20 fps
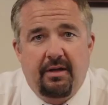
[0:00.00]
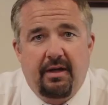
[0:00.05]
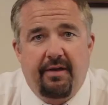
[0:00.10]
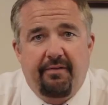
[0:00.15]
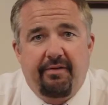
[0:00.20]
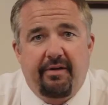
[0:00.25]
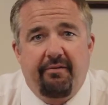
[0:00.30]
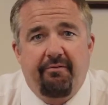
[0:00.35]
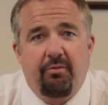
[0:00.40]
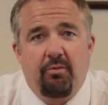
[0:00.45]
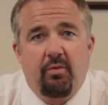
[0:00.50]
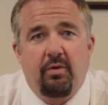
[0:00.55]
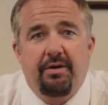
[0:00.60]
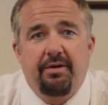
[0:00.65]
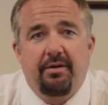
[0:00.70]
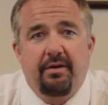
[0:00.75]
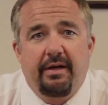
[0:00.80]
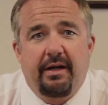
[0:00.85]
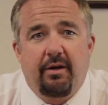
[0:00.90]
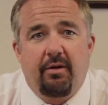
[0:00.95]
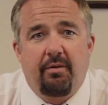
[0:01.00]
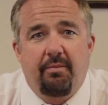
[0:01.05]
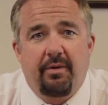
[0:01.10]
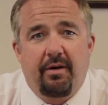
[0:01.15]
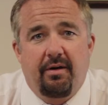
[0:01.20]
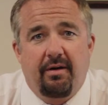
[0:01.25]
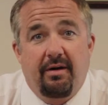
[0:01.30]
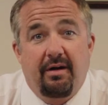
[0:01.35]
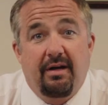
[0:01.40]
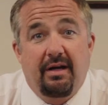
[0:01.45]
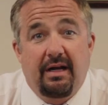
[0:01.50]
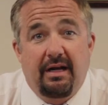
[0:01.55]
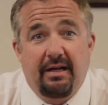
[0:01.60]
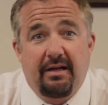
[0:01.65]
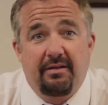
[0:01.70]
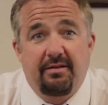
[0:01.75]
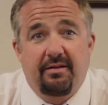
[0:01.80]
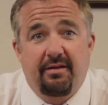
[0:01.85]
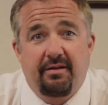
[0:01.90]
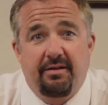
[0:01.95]
Have you ever wondered how America got
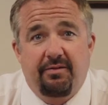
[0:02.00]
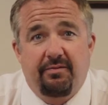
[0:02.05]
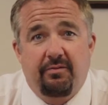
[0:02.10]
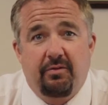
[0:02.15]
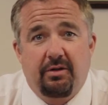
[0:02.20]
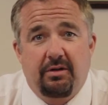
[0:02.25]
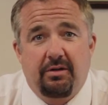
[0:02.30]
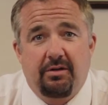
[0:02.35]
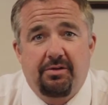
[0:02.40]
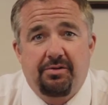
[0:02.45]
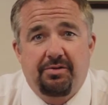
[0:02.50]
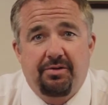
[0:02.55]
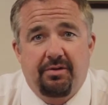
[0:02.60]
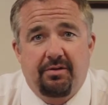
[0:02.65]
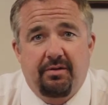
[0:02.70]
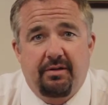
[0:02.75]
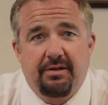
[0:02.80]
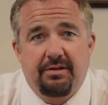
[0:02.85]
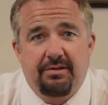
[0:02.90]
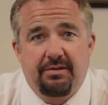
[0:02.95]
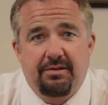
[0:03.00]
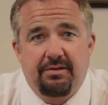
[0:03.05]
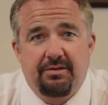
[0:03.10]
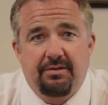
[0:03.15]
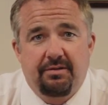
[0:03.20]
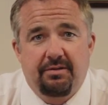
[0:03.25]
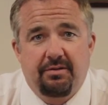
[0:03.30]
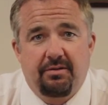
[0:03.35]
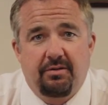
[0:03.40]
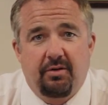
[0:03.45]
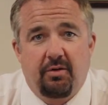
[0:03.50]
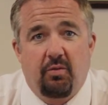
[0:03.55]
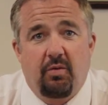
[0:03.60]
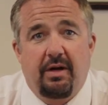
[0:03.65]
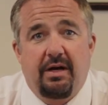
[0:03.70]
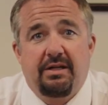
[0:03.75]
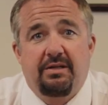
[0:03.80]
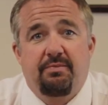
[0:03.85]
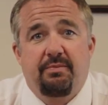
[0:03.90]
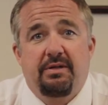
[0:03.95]
into this foreclosure crisis, or
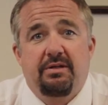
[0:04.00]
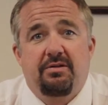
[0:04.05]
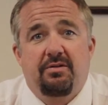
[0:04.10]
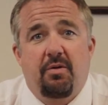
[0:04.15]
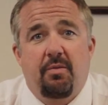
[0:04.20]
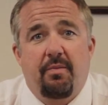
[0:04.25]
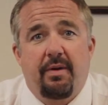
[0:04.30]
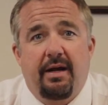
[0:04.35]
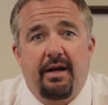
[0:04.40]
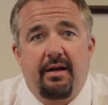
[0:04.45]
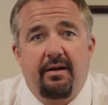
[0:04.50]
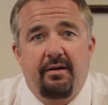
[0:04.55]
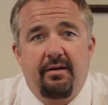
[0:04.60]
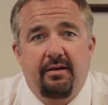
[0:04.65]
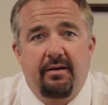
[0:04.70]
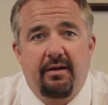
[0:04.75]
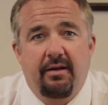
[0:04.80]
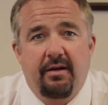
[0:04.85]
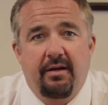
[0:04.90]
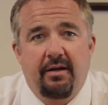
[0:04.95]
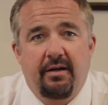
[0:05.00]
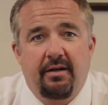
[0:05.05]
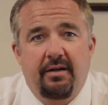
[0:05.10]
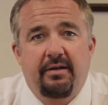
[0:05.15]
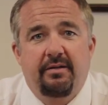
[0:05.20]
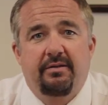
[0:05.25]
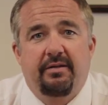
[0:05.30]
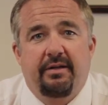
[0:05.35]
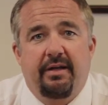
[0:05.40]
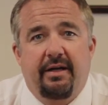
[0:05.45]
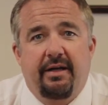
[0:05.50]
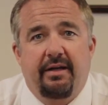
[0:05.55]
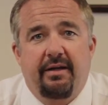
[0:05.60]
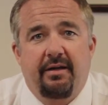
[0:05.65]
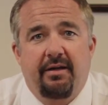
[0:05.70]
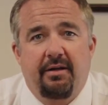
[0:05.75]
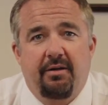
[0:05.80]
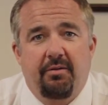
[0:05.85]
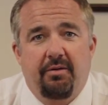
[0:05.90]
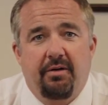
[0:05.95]
why it's been so bad?
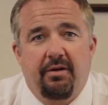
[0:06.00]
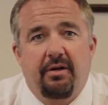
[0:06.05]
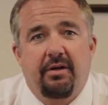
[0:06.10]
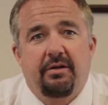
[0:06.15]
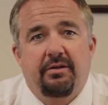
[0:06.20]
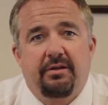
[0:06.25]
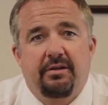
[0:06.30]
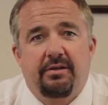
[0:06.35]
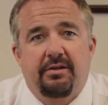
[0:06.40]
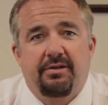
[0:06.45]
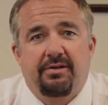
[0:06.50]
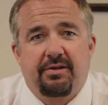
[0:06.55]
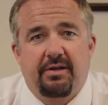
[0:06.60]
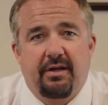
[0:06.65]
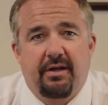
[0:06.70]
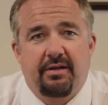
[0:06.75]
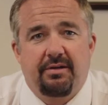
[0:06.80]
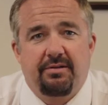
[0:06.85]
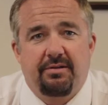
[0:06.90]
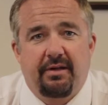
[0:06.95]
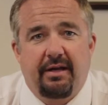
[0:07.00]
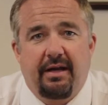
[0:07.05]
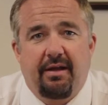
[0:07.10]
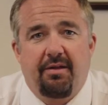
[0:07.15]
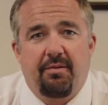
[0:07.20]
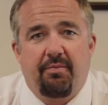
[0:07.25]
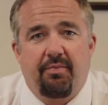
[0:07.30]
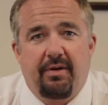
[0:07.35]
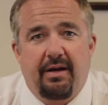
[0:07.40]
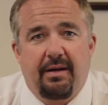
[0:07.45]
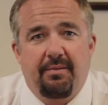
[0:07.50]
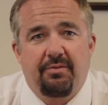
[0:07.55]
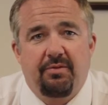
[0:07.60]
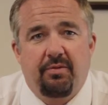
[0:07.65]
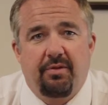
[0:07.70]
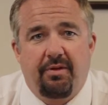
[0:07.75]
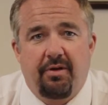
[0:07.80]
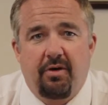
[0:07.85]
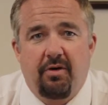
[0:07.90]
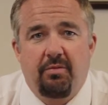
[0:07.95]
Today, we are going to discuss how the problems
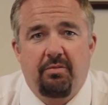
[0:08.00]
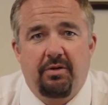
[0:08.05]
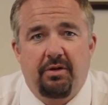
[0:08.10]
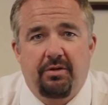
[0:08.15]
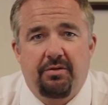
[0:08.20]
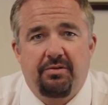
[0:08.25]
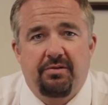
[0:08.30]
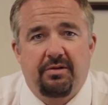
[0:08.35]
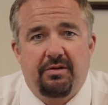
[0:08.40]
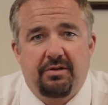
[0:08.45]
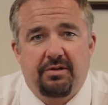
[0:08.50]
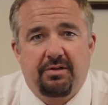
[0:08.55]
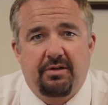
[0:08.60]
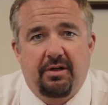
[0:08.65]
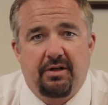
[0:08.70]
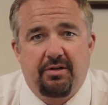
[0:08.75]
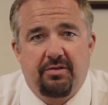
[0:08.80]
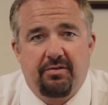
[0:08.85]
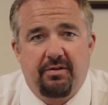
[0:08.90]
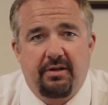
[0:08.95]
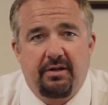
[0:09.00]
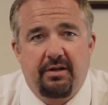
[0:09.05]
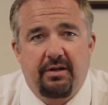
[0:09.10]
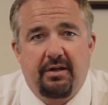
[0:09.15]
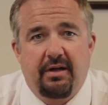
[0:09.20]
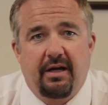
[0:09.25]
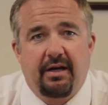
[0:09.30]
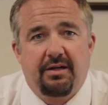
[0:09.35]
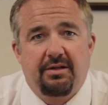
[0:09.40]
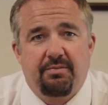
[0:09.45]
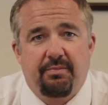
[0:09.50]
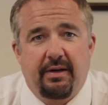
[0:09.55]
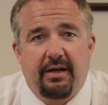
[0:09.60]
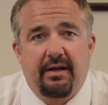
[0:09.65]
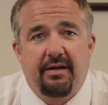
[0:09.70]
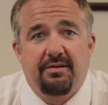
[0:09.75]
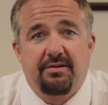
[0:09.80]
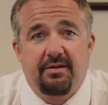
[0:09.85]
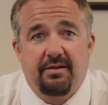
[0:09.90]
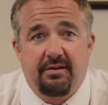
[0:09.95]
with home loans in this country got as
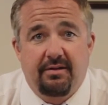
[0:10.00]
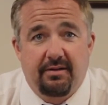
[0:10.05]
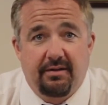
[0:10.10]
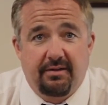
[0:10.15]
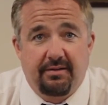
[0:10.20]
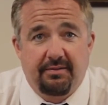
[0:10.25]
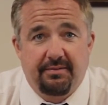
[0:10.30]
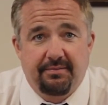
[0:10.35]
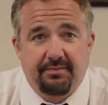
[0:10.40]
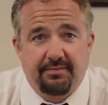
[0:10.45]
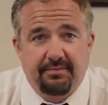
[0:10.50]
bad as they did.